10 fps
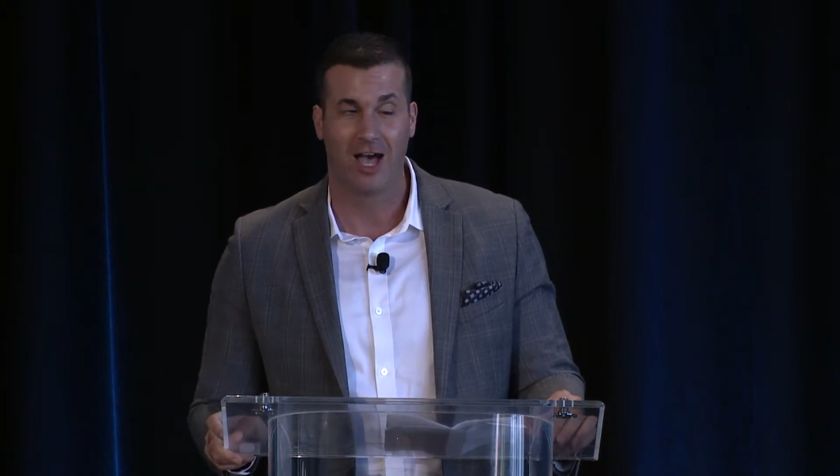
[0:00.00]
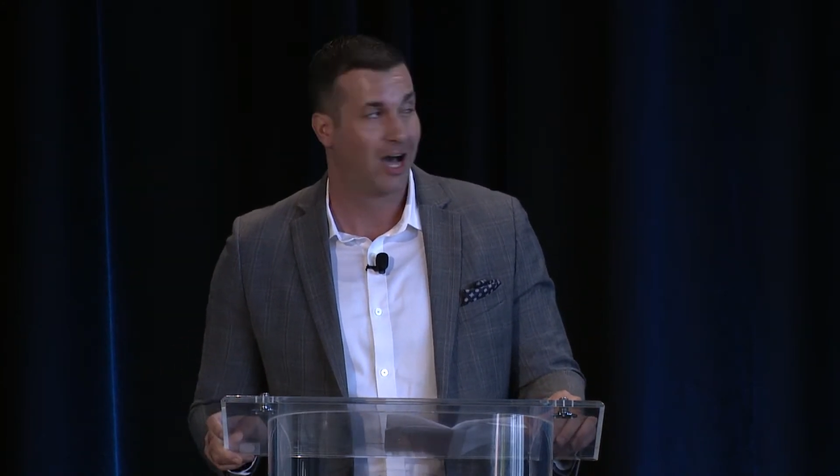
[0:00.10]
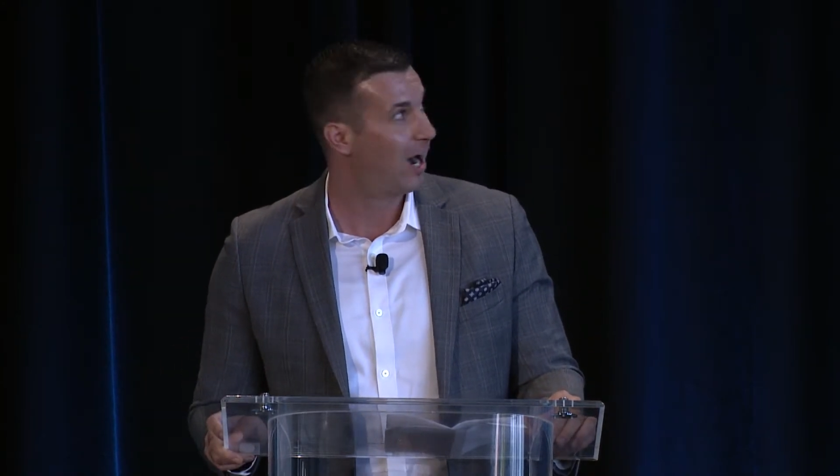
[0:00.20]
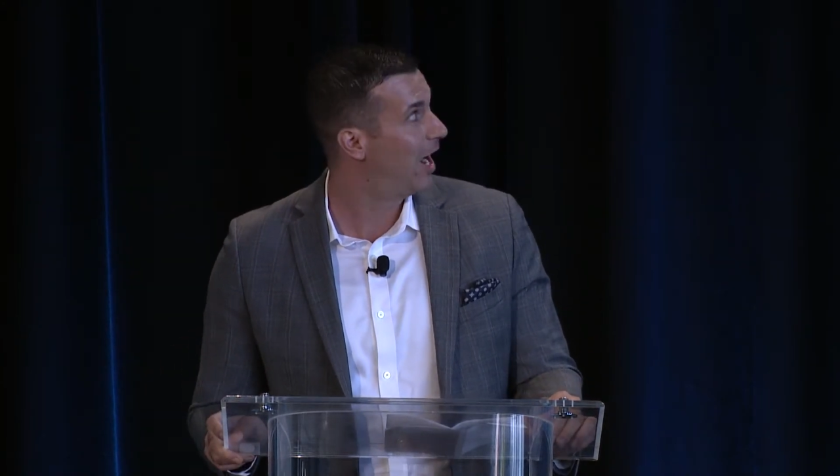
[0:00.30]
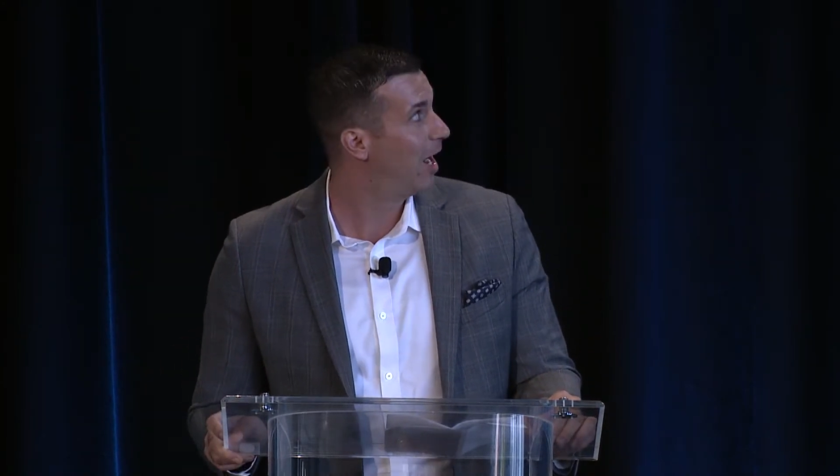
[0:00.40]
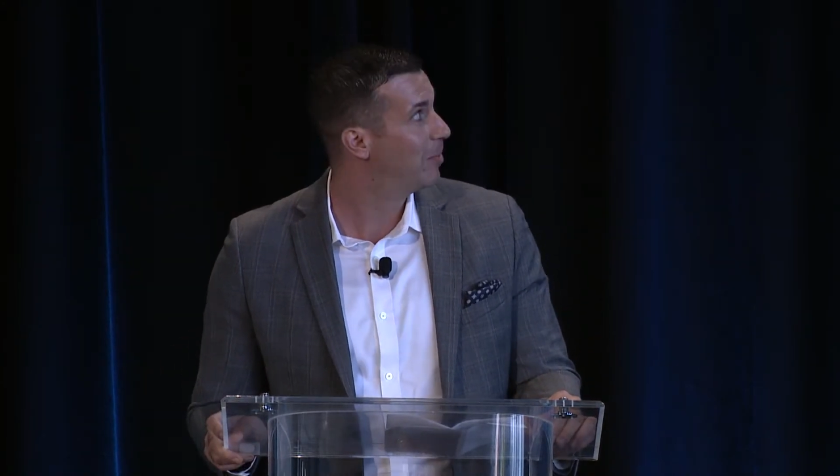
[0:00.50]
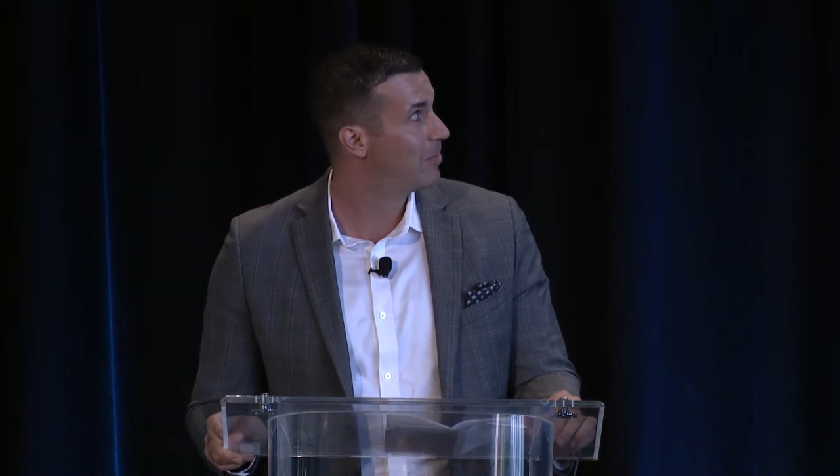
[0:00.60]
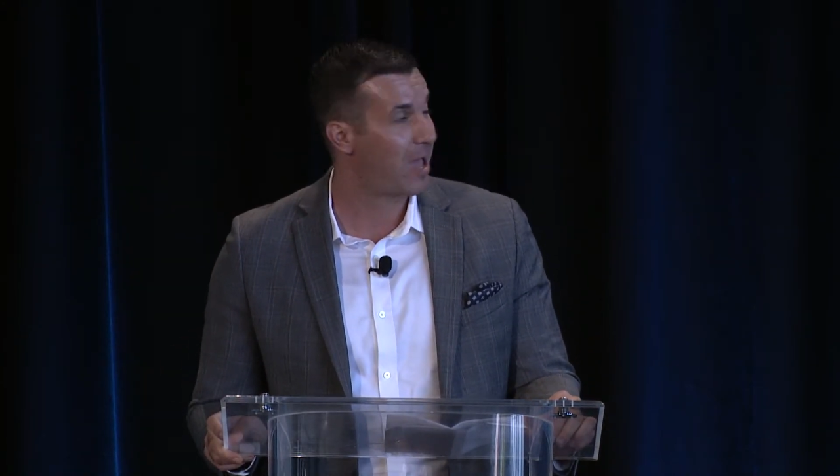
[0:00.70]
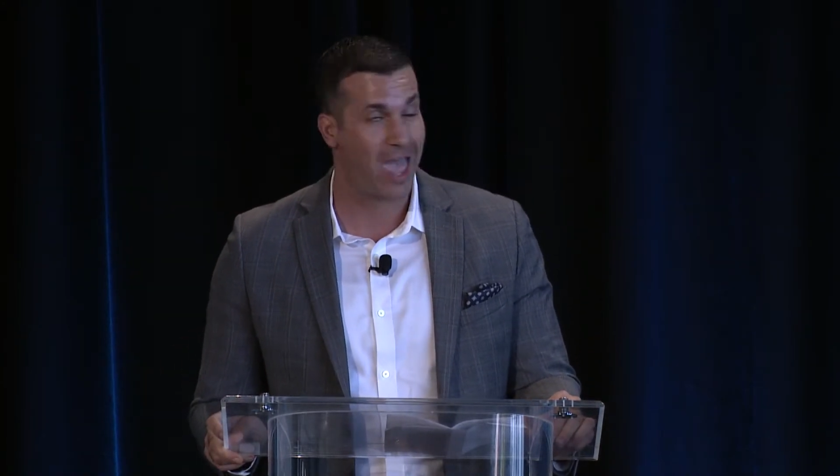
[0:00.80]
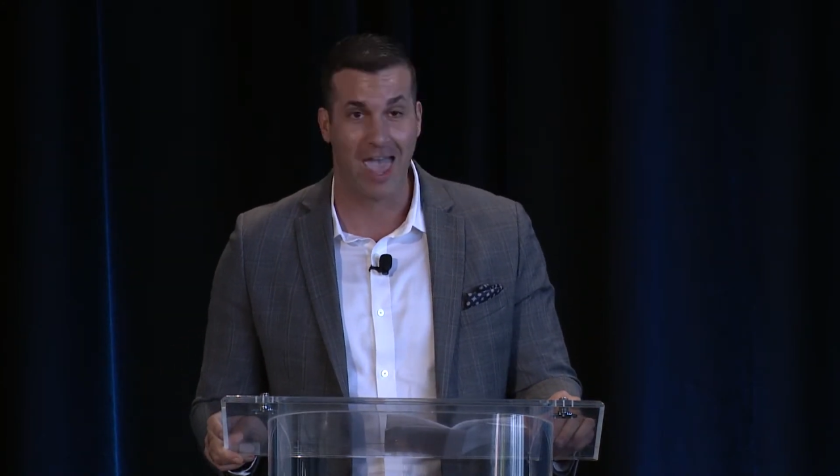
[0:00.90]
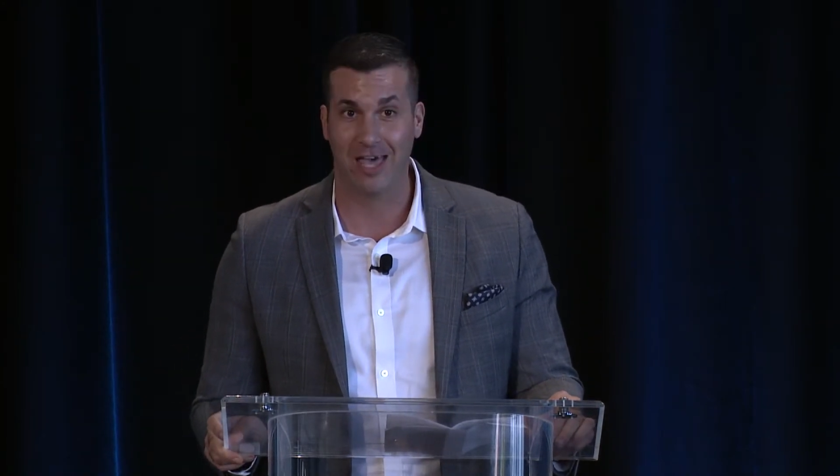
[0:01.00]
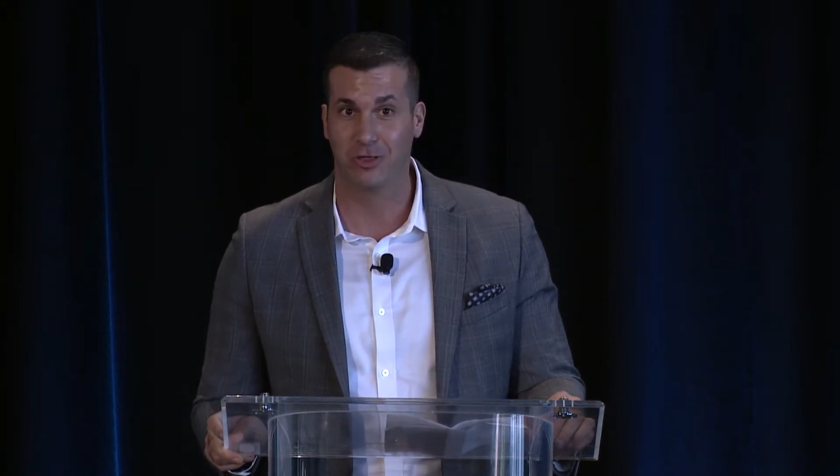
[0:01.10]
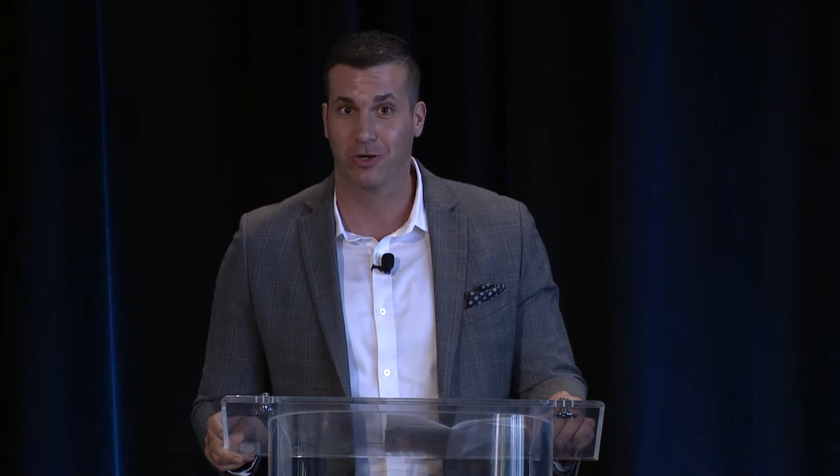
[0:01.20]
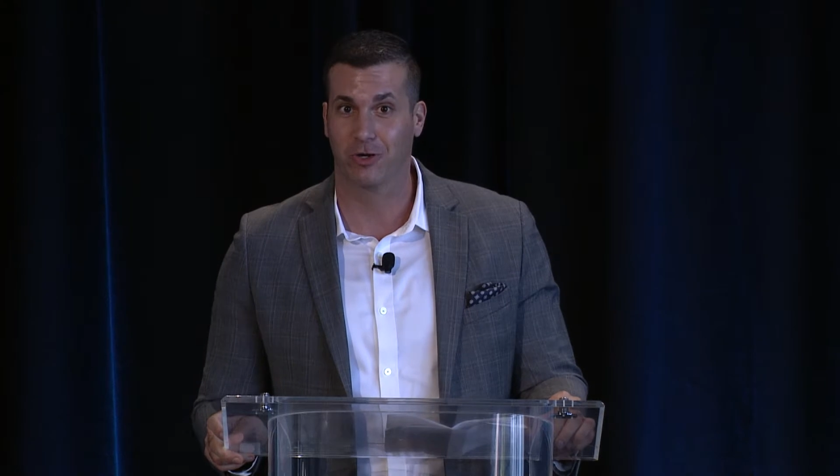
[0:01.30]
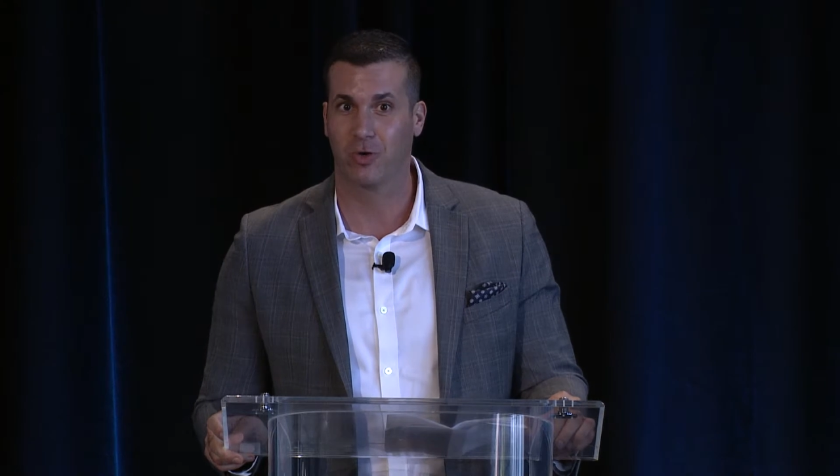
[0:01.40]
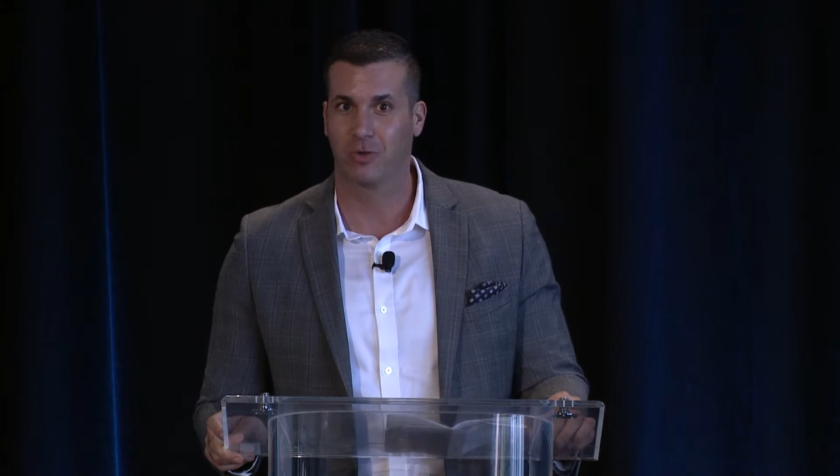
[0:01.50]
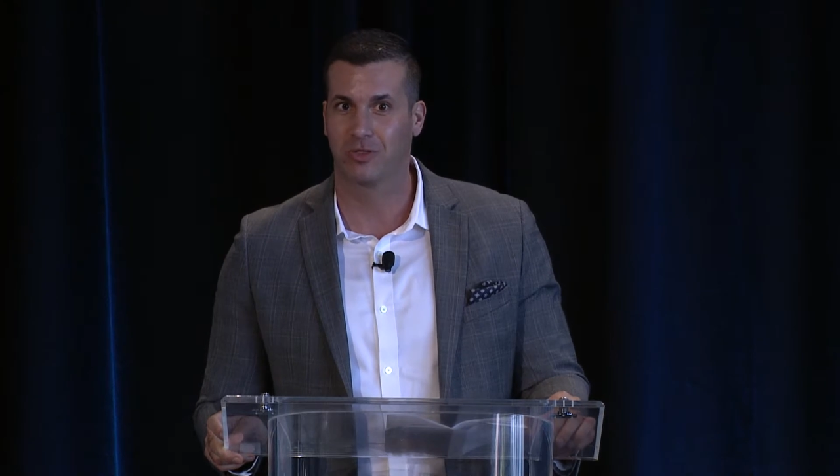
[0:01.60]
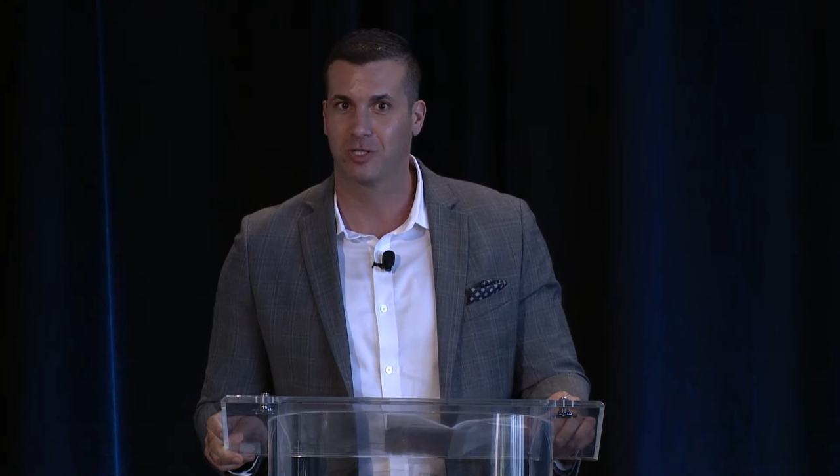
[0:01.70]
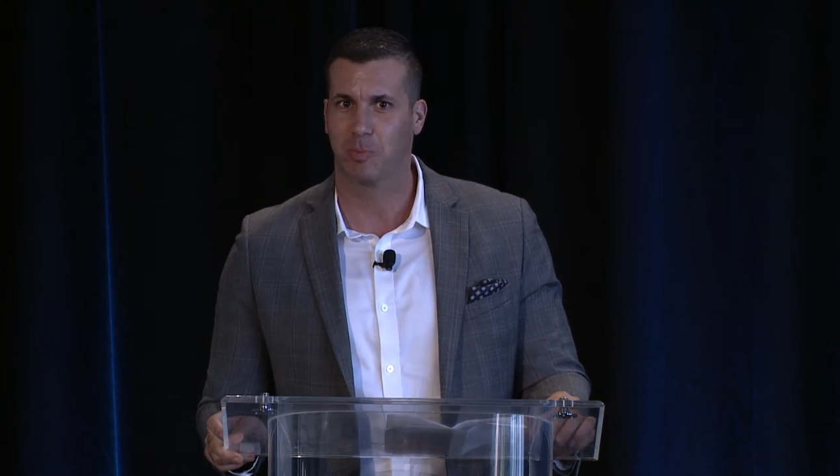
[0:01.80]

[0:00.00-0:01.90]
Um, and this